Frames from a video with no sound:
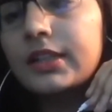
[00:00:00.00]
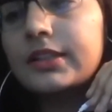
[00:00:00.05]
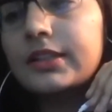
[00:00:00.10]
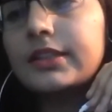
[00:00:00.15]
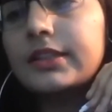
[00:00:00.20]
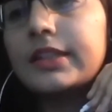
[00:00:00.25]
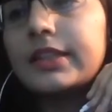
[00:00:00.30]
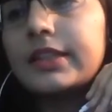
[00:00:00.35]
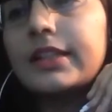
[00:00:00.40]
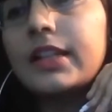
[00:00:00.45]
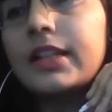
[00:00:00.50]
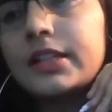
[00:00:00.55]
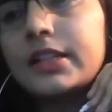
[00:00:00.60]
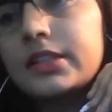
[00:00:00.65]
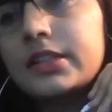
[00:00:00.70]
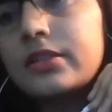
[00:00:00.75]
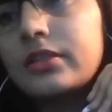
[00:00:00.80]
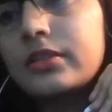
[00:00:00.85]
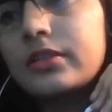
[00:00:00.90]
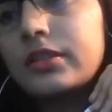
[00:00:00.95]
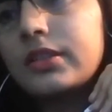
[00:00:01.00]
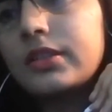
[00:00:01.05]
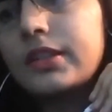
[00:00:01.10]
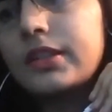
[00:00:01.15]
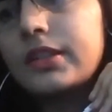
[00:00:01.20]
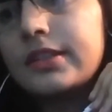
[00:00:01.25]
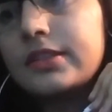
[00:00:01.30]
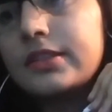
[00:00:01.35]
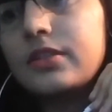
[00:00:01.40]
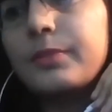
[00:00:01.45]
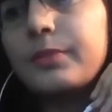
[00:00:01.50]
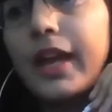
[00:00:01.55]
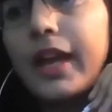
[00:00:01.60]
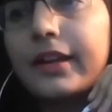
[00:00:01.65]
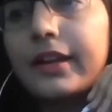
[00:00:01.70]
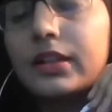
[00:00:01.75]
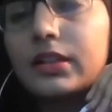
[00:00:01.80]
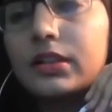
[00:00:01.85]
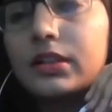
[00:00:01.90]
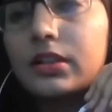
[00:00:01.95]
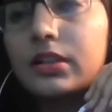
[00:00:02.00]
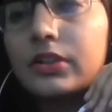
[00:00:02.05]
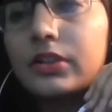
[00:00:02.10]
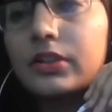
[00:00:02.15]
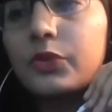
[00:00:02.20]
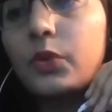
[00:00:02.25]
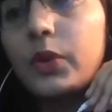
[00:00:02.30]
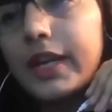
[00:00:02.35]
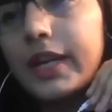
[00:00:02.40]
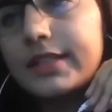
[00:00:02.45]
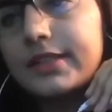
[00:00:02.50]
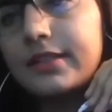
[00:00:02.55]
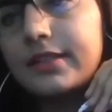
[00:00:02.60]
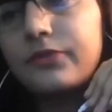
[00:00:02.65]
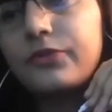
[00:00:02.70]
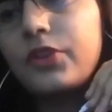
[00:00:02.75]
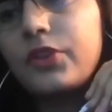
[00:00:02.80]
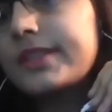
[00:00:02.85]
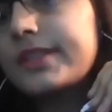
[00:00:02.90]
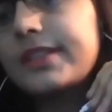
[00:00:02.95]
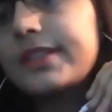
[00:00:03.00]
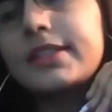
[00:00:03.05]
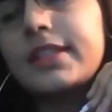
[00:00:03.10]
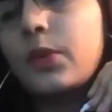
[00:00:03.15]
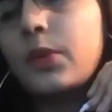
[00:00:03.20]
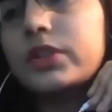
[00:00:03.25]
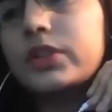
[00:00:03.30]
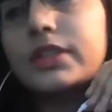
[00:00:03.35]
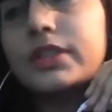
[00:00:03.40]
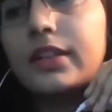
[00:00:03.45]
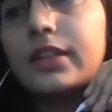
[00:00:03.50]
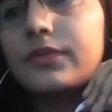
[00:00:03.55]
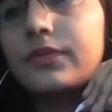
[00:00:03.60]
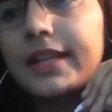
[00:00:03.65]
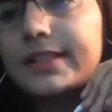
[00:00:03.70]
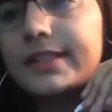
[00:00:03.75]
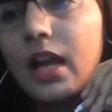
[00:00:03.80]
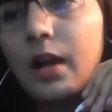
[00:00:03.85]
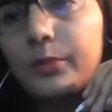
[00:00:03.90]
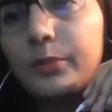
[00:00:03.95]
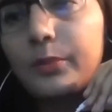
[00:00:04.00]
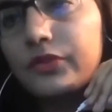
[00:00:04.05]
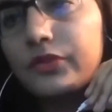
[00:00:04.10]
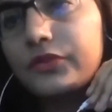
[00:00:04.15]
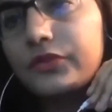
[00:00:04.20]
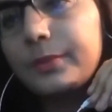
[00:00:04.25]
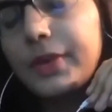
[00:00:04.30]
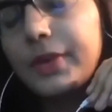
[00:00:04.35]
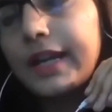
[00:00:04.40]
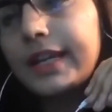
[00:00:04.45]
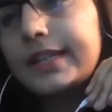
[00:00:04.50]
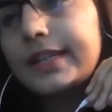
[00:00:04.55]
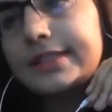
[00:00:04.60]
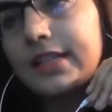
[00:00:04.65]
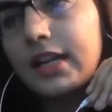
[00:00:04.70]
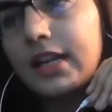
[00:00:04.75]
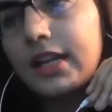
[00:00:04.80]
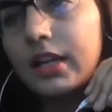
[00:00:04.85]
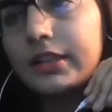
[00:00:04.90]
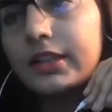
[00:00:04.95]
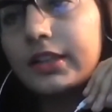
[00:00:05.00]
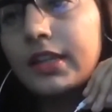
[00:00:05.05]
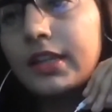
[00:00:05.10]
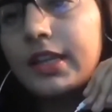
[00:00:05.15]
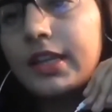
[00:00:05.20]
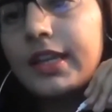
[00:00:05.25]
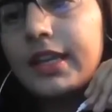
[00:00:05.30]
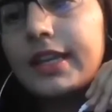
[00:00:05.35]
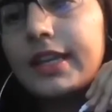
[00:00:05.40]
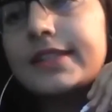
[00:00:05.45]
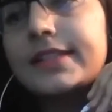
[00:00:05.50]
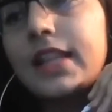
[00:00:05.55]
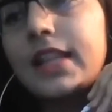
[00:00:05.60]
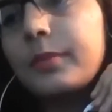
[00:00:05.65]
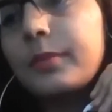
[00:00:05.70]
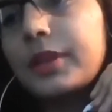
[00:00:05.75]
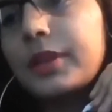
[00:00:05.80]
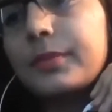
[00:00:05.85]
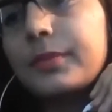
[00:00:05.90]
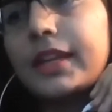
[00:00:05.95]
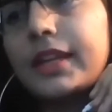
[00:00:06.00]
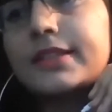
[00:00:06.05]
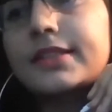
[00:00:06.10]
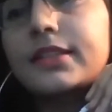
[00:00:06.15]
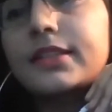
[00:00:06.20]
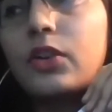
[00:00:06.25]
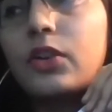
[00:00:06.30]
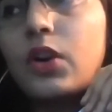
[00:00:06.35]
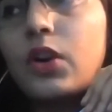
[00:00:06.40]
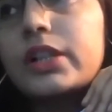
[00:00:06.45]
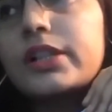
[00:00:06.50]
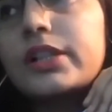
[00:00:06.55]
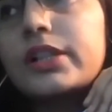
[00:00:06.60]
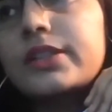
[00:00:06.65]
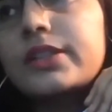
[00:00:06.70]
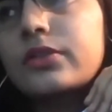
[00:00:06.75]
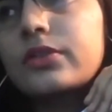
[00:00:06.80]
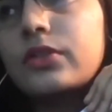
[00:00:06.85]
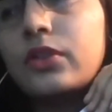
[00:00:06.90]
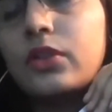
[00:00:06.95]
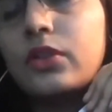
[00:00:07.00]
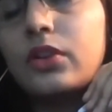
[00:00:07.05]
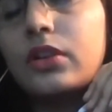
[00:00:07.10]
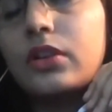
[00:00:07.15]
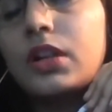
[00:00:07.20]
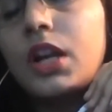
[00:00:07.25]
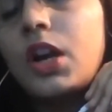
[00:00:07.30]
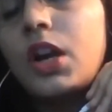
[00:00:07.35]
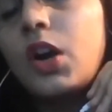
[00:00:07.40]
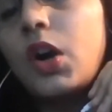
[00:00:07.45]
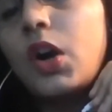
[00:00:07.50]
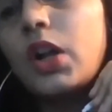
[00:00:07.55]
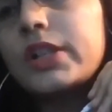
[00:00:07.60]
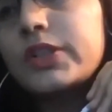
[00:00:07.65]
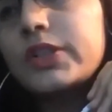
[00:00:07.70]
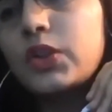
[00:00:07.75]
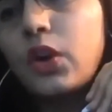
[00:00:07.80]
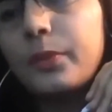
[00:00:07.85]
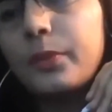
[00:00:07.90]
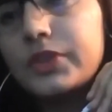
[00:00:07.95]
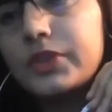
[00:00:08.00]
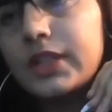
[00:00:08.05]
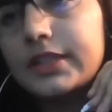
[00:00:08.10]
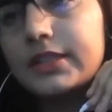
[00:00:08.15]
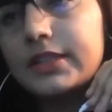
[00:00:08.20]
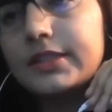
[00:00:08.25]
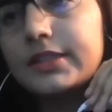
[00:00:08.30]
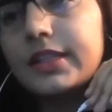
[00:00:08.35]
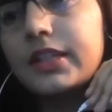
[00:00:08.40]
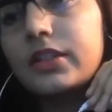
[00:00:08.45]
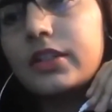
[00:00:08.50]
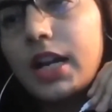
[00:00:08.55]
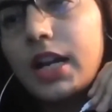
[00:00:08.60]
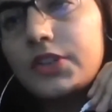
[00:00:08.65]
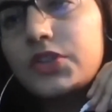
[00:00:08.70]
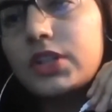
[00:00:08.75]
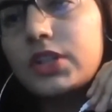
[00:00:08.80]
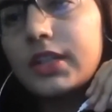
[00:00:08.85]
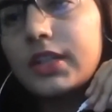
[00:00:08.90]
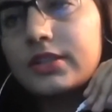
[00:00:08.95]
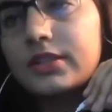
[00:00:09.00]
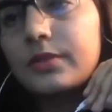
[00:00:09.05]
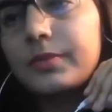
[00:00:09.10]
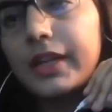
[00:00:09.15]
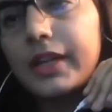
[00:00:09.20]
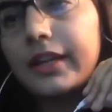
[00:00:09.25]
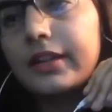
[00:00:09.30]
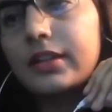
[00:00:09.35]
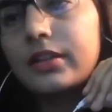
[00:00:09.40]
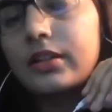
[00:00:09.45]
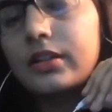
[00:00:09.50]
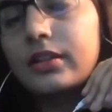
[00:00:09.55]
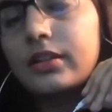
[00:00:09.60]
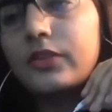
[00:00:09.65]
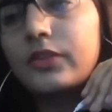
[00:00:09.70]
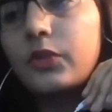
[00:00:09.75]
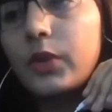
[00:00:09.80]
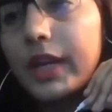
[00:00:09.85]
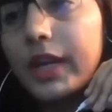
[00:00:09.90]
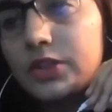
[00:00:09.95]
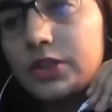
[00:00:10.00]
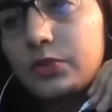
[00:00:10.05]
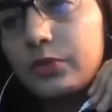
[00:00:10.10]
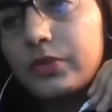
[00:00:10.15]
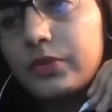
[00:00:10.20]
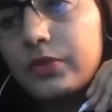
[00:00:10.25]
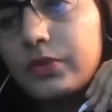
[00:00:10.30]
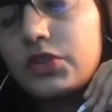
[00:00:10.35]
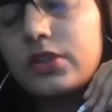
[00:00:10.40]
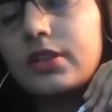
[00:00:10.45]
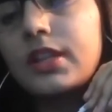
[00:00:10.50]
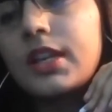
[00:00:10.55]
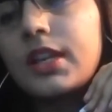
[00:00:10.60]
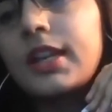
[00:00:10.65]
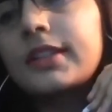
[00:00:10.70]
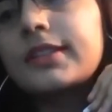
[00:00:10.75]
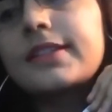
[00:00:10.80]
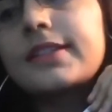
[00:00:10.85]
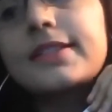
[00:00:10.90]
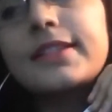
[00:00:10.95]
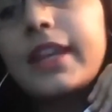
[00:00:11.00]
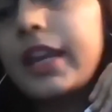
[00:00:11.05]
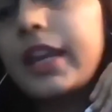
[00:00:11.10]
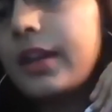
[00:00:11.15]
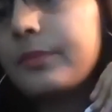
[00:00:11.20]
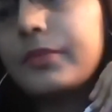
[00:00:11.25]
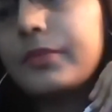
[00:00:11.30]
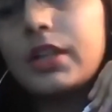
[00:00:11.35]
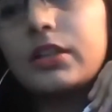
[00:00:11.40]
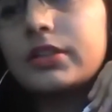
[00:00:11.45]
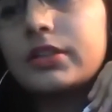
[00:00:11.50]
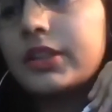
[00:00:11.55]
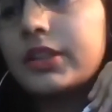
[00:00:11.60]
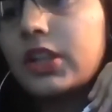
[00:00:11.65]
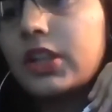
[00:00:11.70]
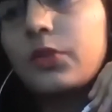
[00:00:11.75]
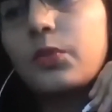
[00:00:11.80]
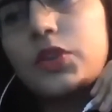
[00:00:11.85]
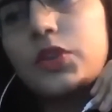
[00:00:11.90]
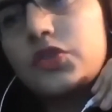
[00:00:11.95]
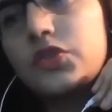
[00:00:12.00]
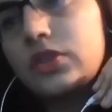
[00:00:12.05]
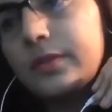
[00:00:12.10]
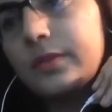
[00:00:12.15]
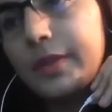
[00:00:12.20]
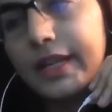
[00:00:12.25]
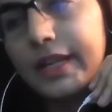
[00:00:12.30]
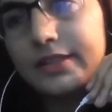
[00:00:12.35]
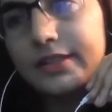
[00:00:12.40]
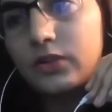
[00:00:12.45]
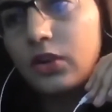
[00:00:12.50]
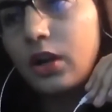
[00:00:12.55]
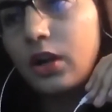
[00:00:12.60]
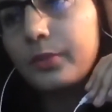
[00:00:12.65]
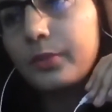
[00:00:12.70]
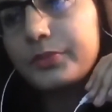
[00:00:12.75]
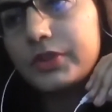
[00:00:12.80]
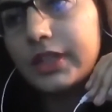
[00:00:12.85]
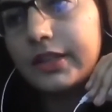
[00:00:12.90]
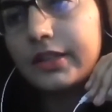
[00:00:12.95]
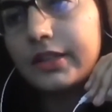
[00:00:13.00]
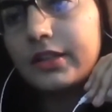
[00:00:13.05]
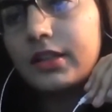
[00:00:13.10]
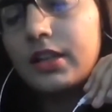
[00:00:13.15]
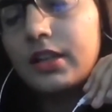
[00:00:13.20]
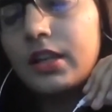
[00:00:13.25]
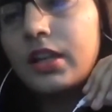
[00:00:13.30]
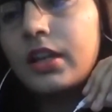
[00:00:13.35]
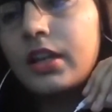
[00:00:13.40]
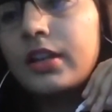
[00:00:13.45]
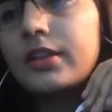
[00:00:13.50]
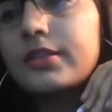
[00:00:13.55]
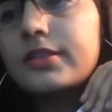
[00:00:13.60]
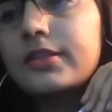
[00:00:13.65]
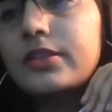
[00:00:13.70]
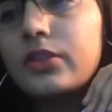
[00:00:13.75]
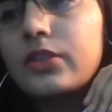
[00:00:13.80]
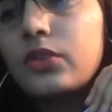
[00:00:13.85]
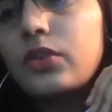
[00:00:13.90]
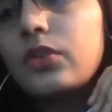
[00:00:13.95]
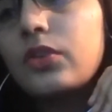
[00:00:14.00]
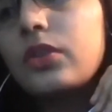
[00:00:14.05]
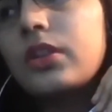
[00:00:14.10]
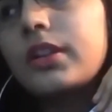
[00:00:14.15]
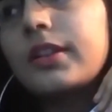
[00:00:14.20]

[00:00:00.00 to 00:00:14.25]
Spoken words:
the London interbank rate. For instance, I would give the example of the Pakistan. Islamic banks are also opted the Karachi interbank rate, which the same the conventional banks are opting. So